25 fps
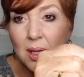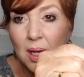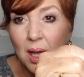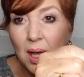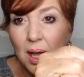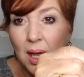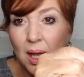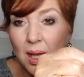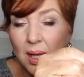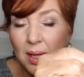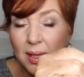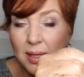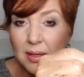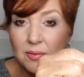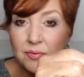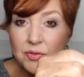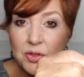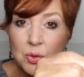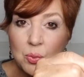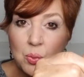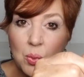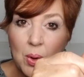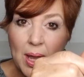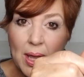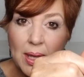If
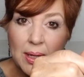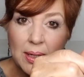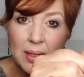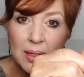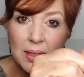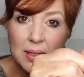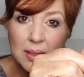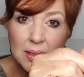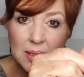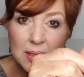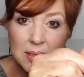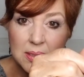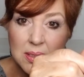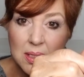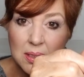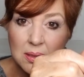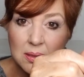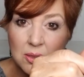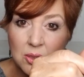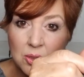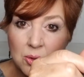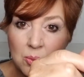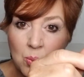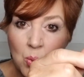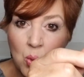you wet it, it's a
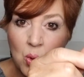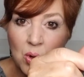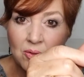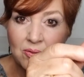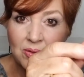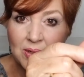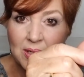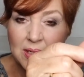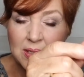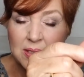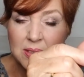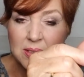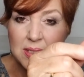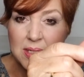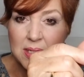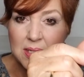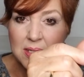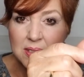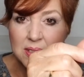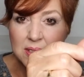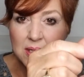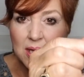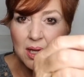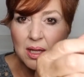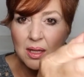little more of an
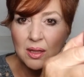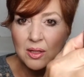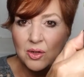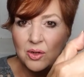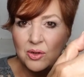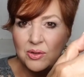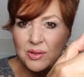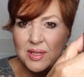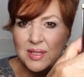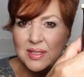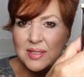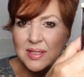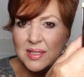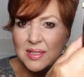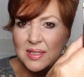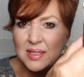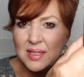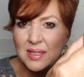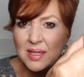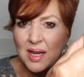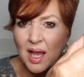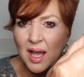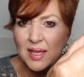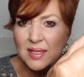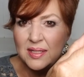intense color. This is a
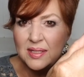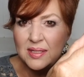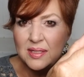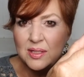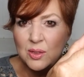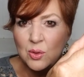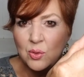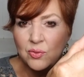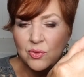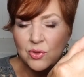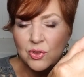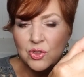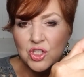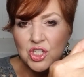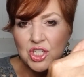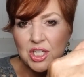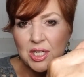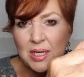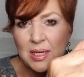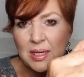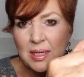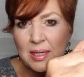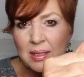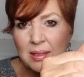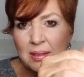nice silver
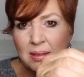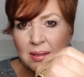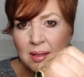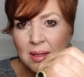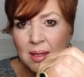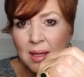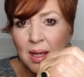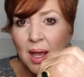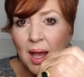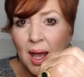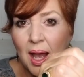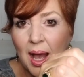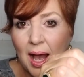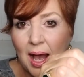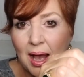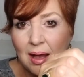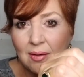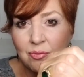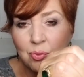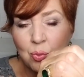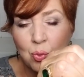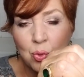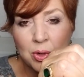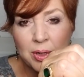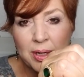sheen.
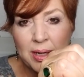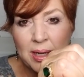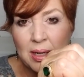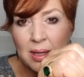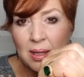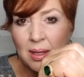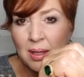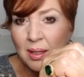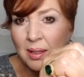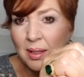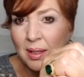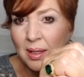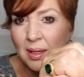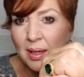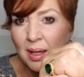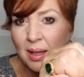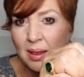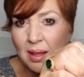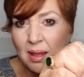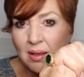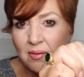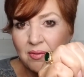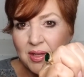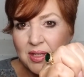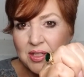I've worn it, and I
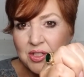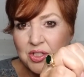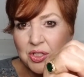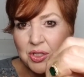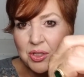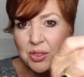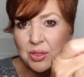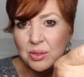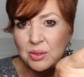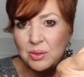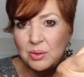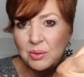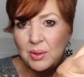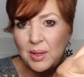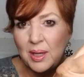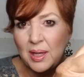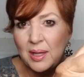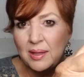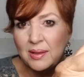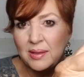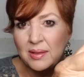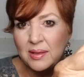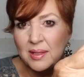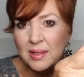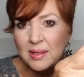love it too.
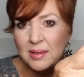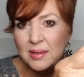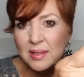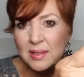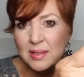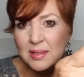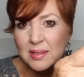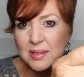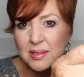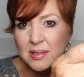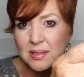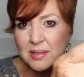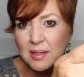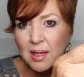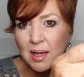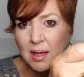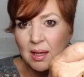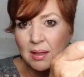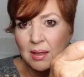And then this